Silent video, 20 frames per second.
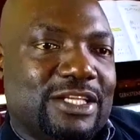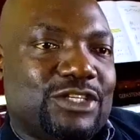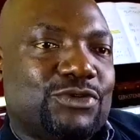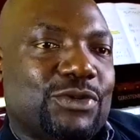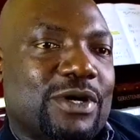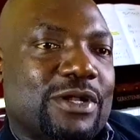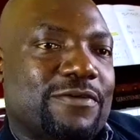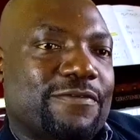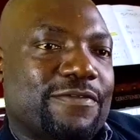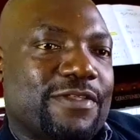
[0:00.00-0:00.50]
each
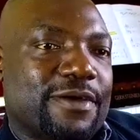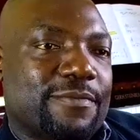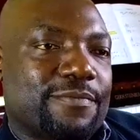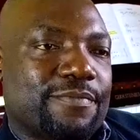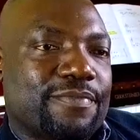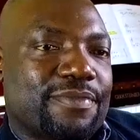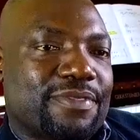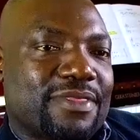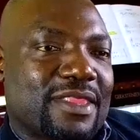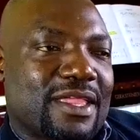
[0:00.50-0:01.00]
one of them.
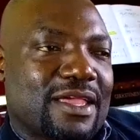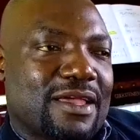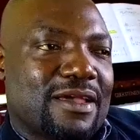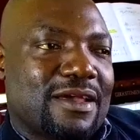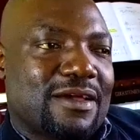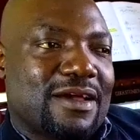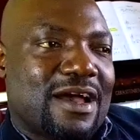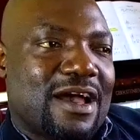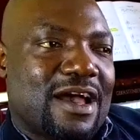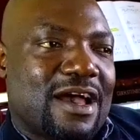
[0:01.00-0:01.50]

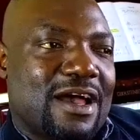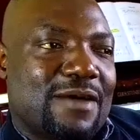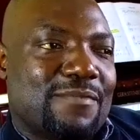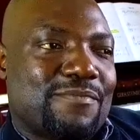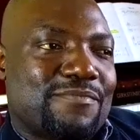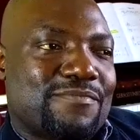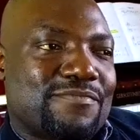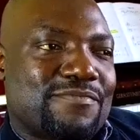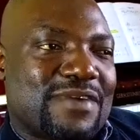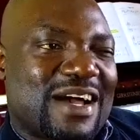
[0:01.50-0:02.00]

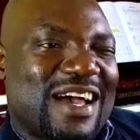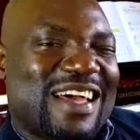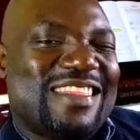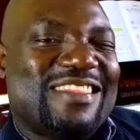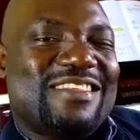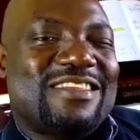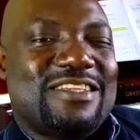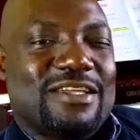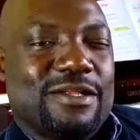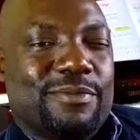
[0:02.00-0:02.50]
I
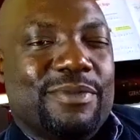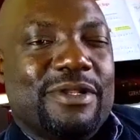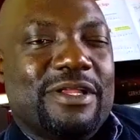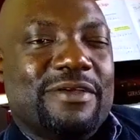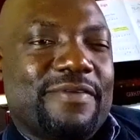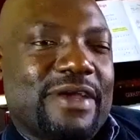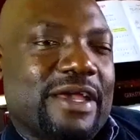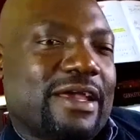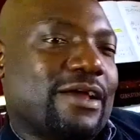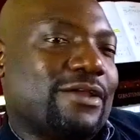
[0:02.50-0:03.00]
still
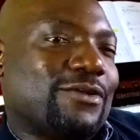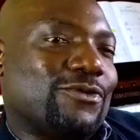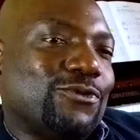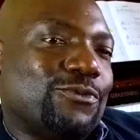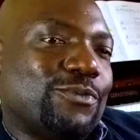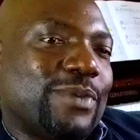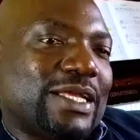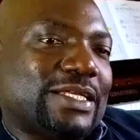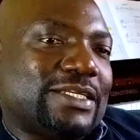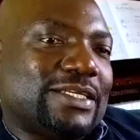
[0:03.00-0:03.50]
believe I can do
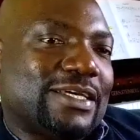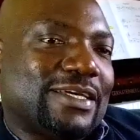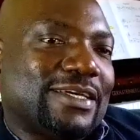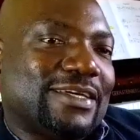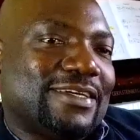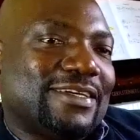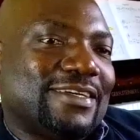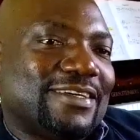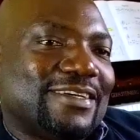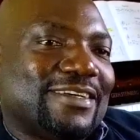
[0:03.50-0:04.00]
better.
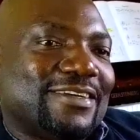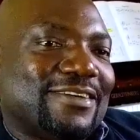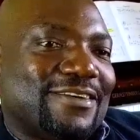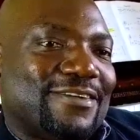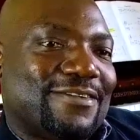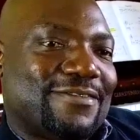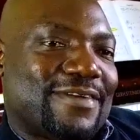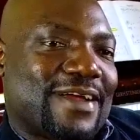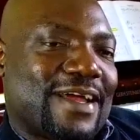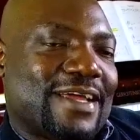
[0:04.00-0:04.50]

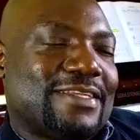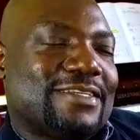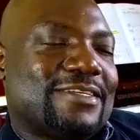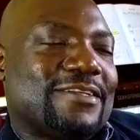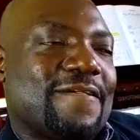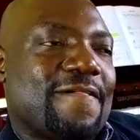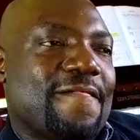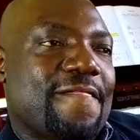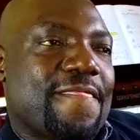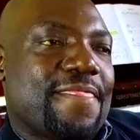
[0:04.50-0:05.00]
All right?
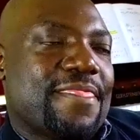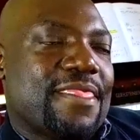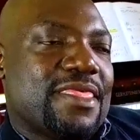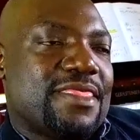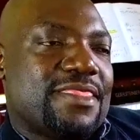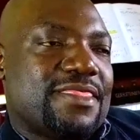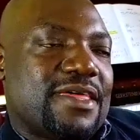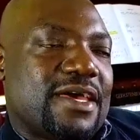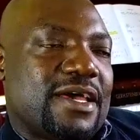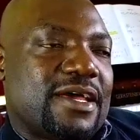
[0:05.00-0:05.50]

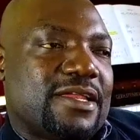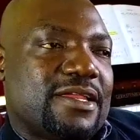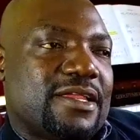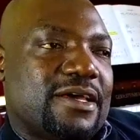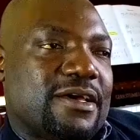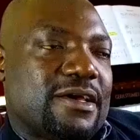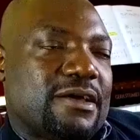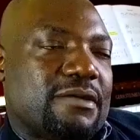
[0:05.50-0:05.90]
Then